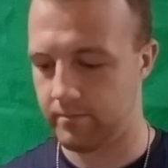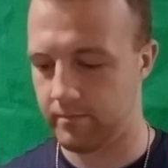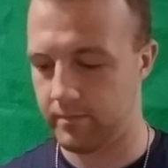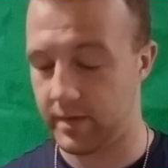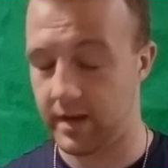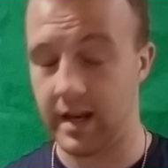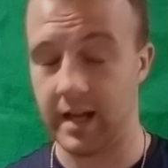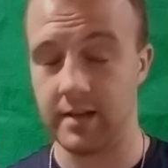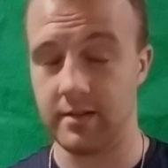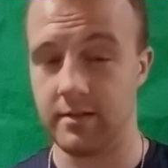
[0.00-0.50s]

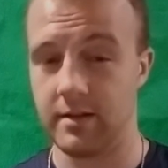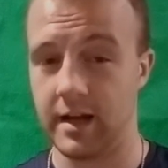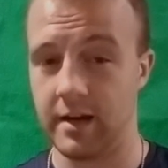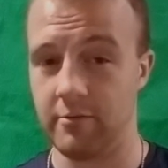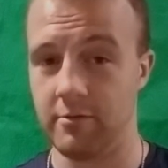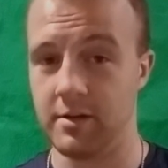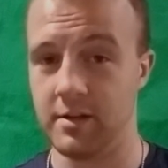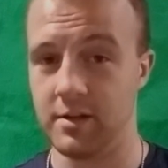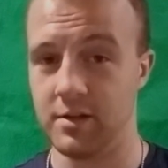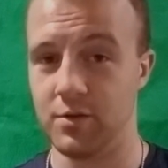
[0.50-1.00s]
But I
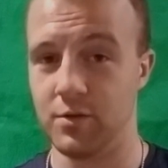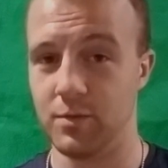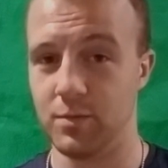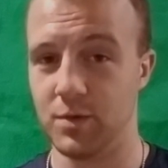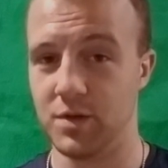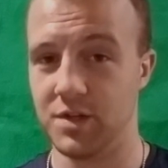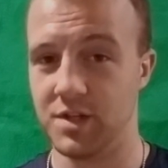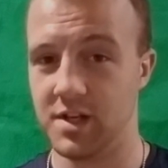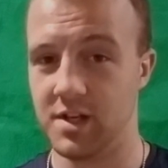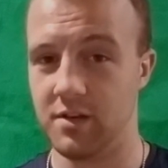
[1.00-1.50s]
really do
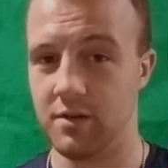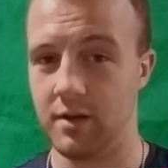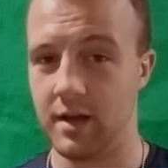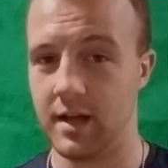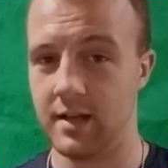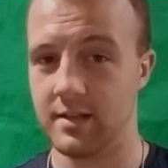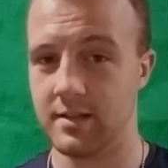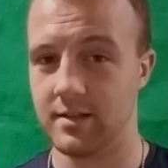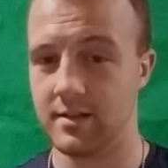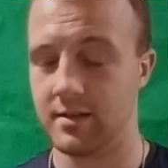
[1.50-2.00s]
appreciate you
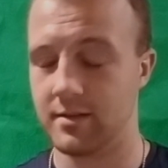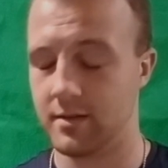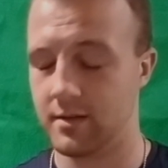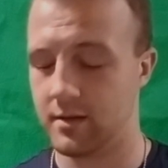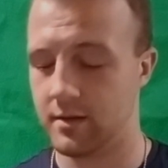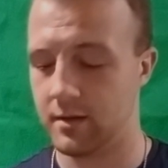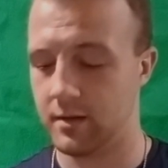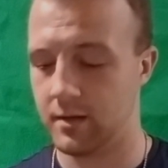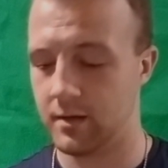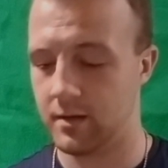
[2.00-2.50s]
guys.
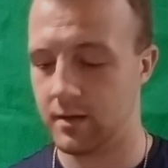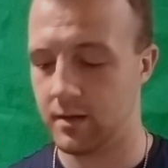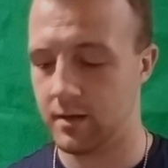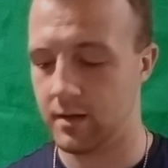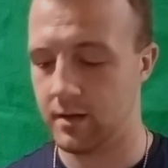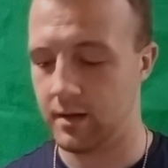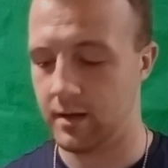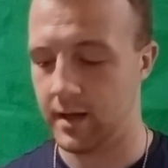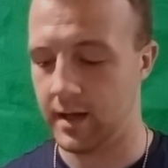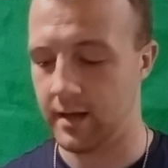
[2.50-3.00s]

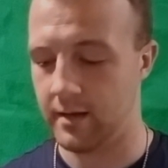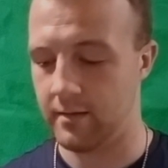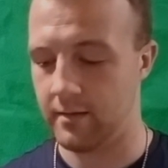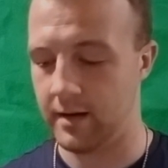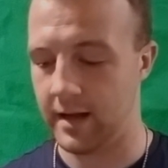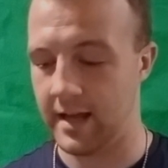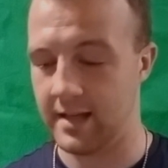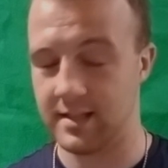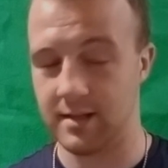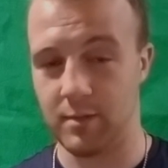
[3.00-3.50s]
And
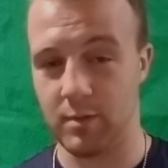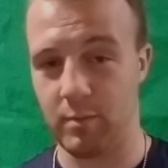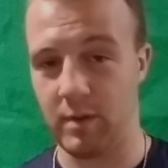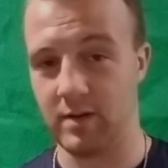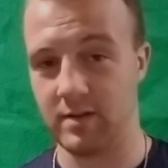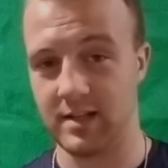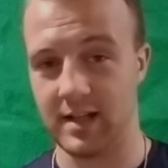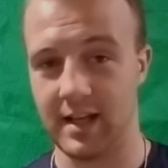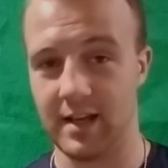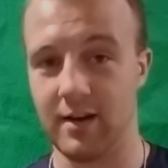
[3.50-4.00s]
as I'm
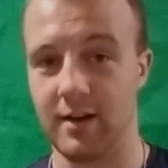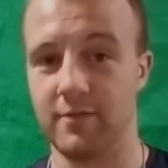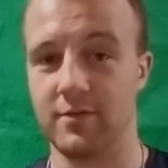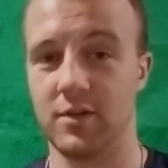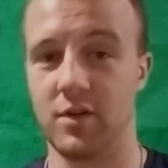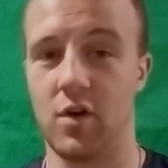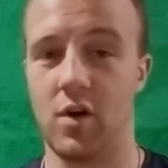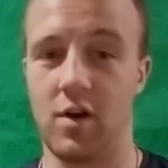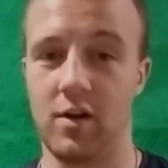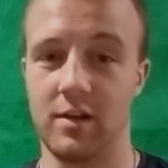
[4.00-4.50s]
about to head off
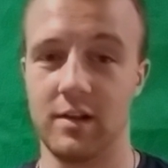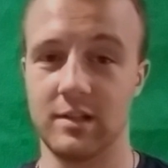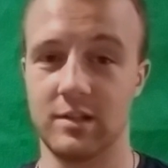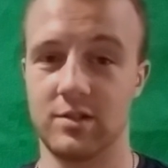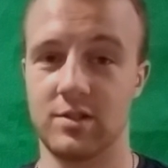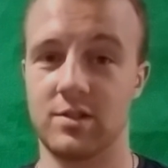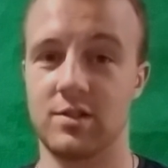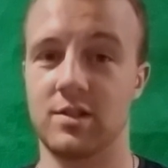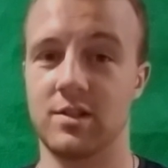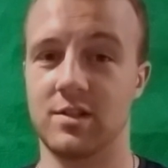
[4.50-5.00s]
to
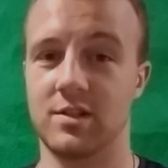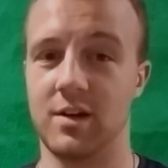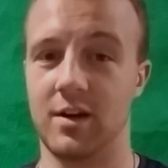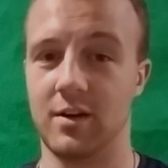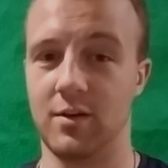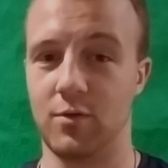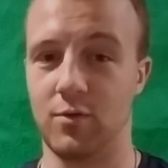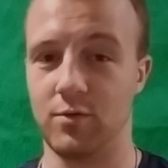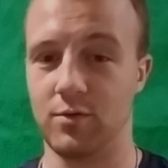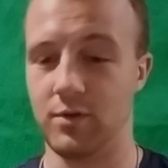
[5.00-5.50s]
college to
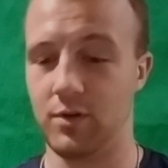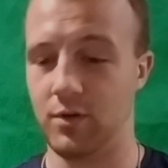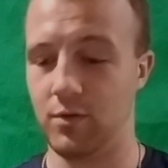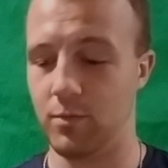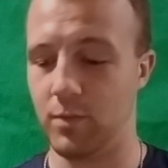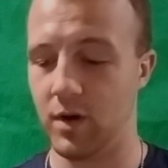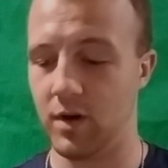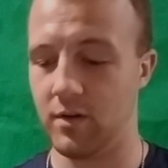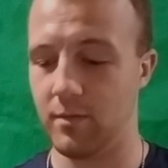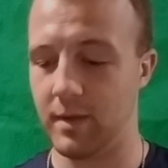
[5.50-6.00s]
start a whole new
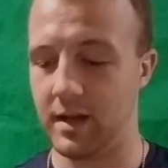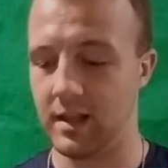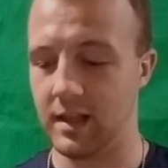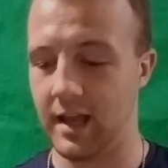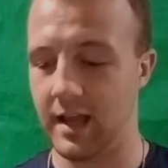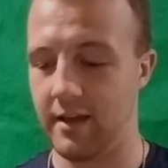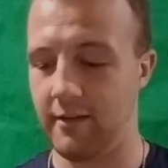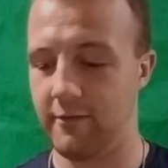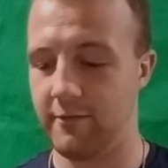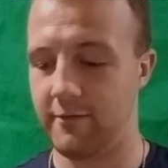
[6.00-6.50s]
part of my
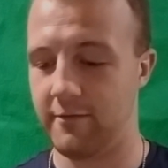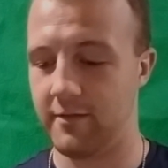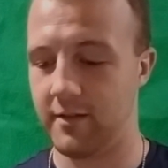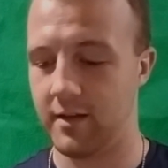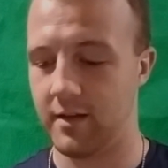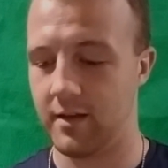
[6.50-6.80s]
life,